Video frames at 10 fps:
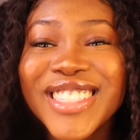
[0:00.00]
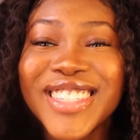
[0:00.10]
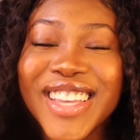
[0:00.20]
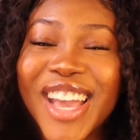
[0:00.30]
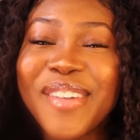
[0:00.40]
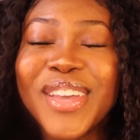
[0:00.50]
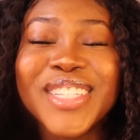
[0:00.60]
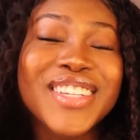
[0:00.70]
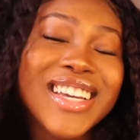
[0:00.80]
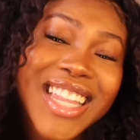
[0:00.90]
So yeah,
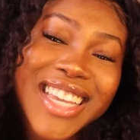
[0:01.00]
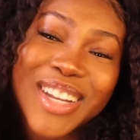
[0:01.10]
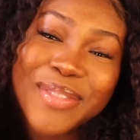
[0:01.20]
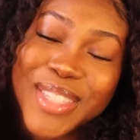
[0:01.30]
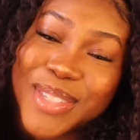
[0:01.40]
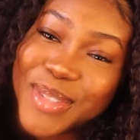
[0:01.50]
make sure y'all like, comment, and